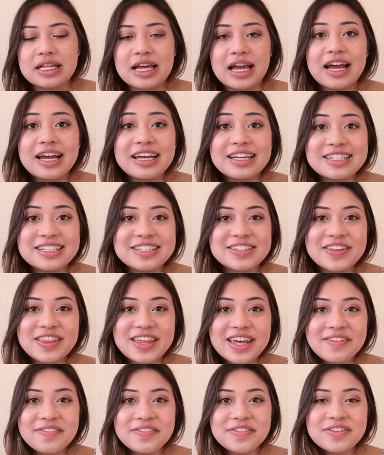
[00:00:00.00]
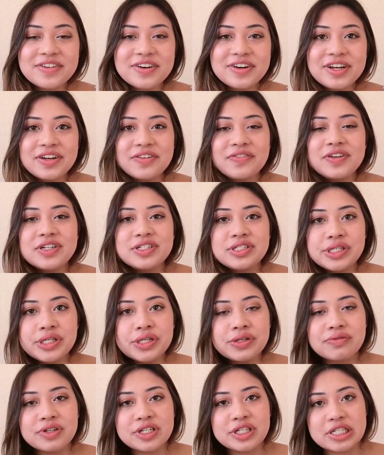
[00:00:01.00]
and so therefore, if we
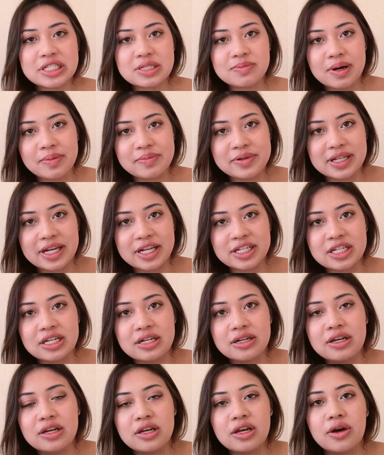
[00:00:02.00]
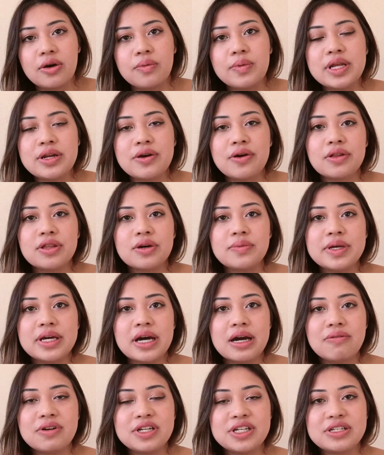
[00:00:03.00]
do reduce the population, we know that we
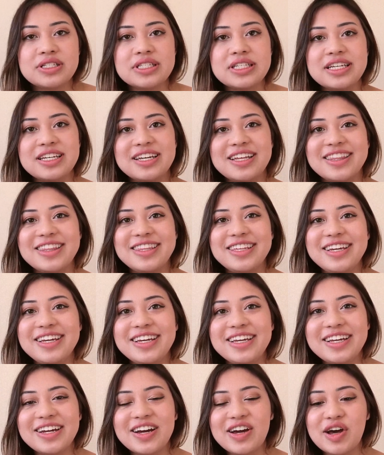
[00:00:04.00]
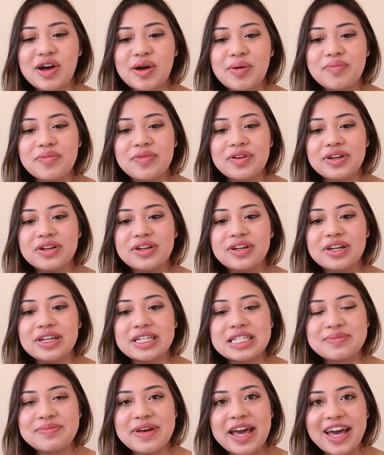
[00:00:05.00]
are reducing the
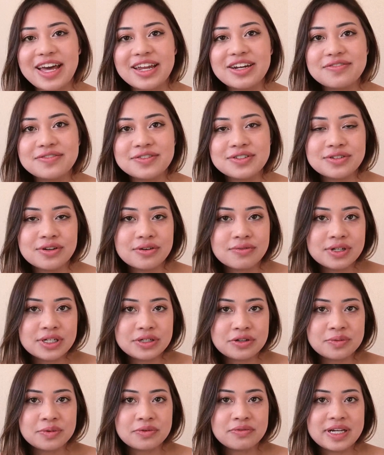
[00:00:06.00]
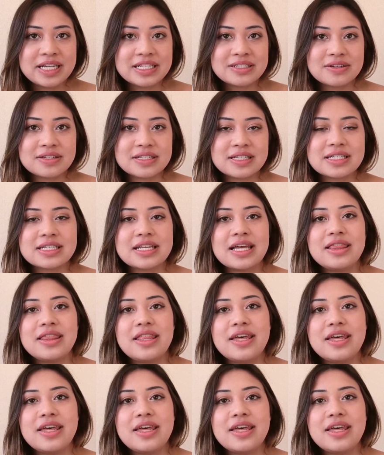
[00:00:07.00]
demand for non-renewable resources, and